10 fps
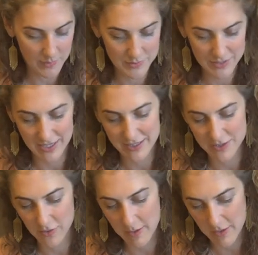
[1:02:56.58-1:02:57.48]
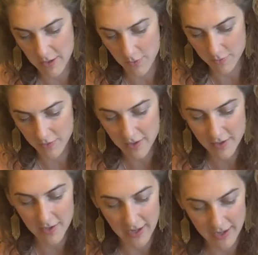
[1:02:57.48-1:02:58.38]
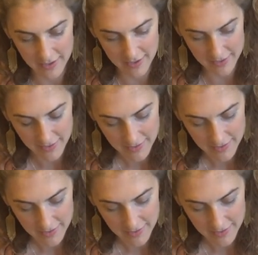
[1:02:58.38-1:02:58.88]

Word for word: it was just kind of scraping over, and